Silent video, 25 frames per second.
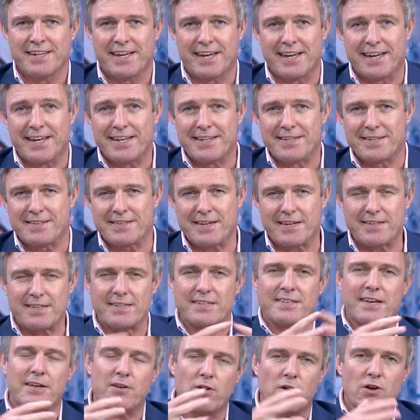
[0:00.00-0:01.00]
uh,
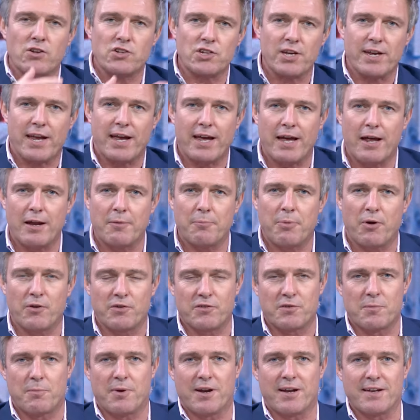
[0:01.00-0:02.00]
intersecting technology and
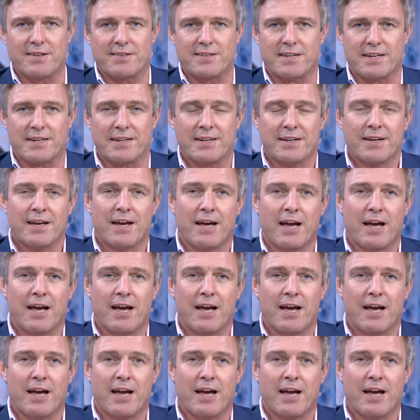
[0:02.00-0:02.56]
possibility.